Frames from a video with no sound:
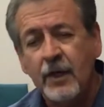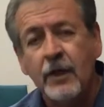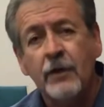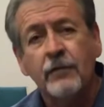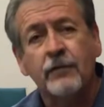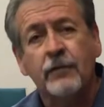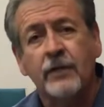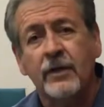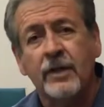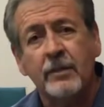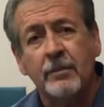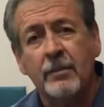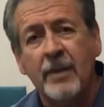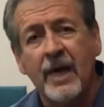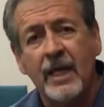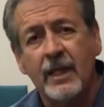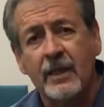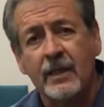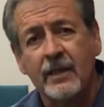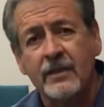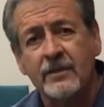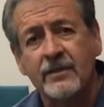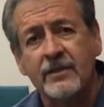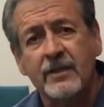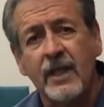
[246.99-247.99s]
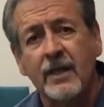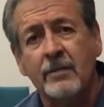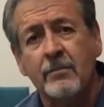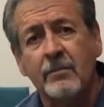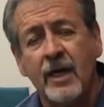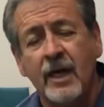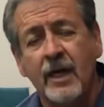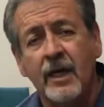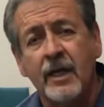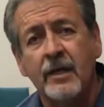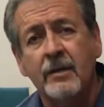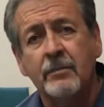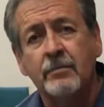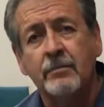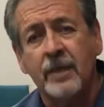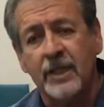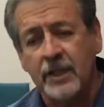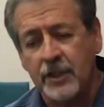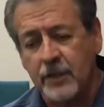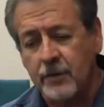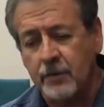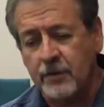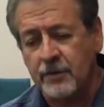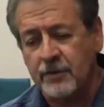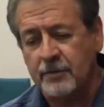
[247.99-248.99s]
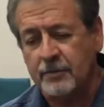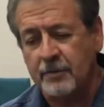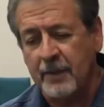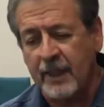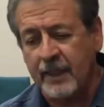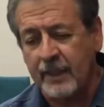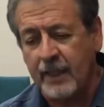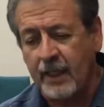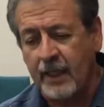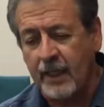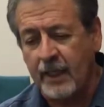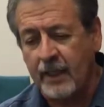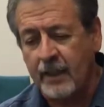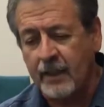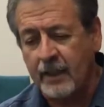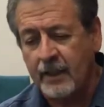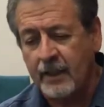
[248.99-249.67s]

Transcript: for the battle is not mine, but yours, my God.